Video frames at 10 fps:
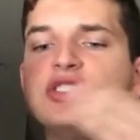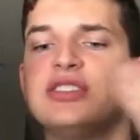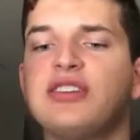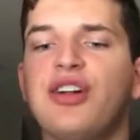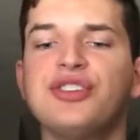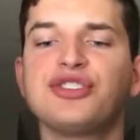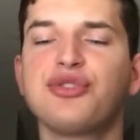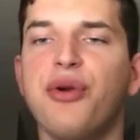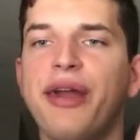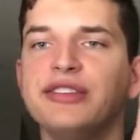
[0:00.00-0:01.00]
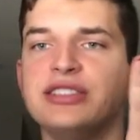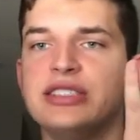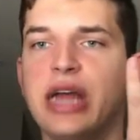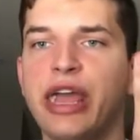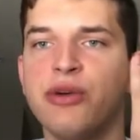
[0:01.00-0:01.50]
She does all this
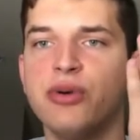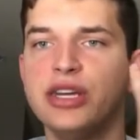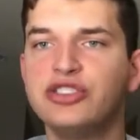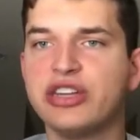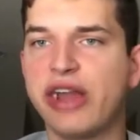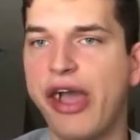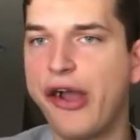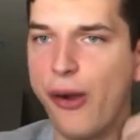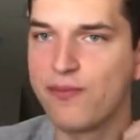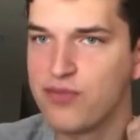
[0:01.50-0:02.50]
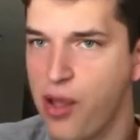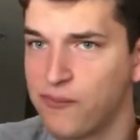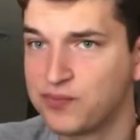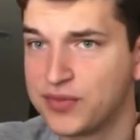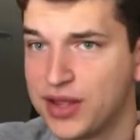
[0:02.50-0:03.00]
crazy language.
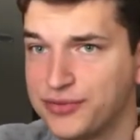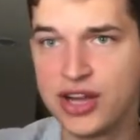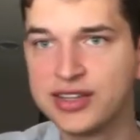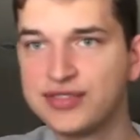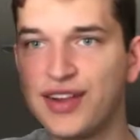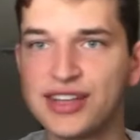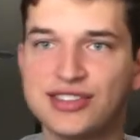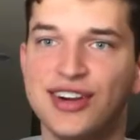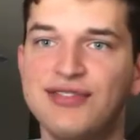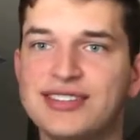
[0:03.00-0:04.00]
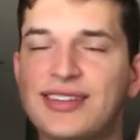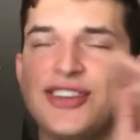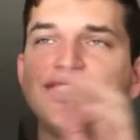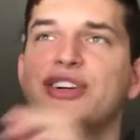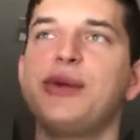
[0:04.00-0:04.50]
Youngest flexer of the
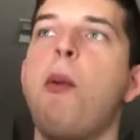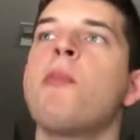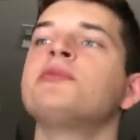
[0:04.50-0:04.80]
century.